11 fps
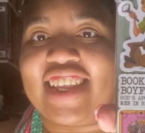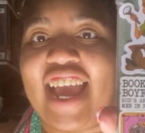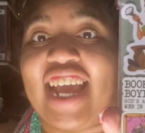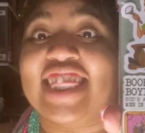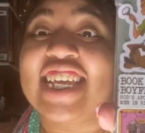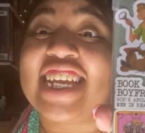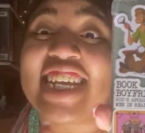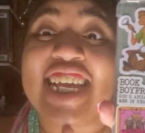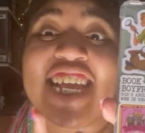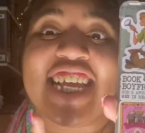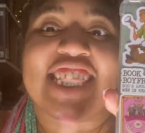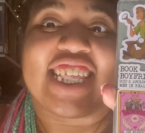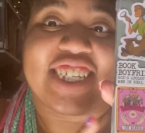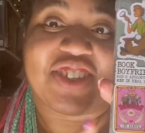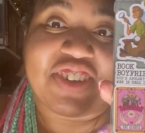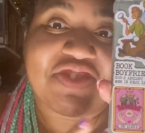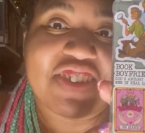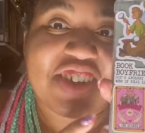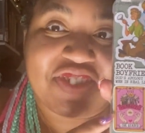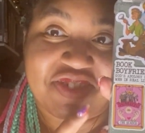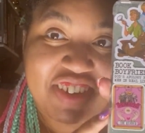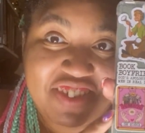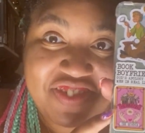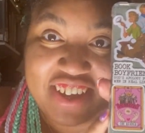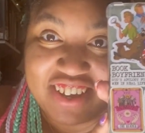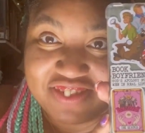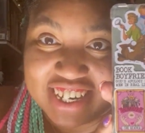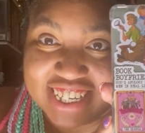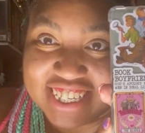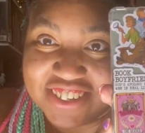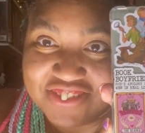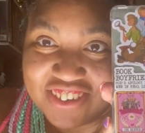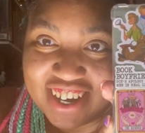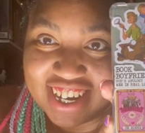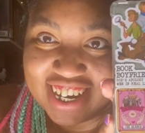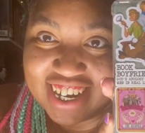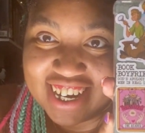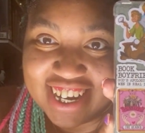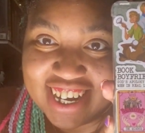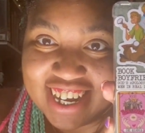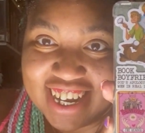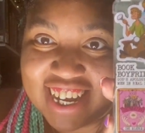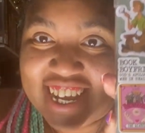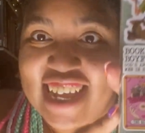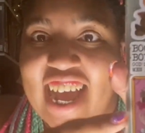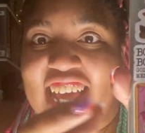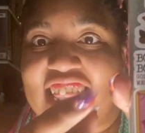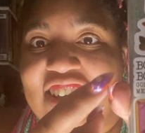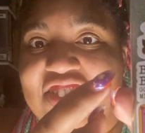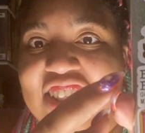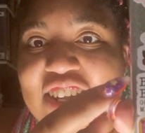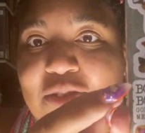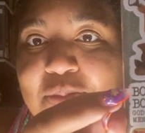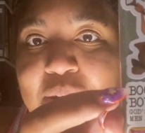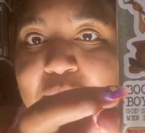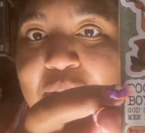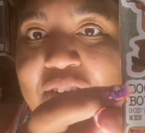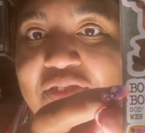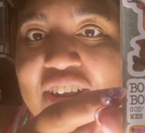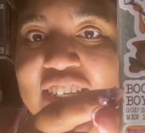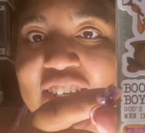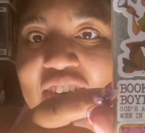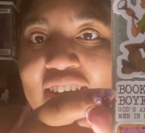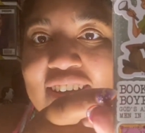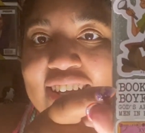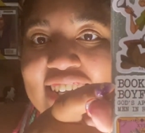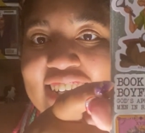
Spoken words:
I think this one might be my favorite so far. I love the little book boyfriends quote.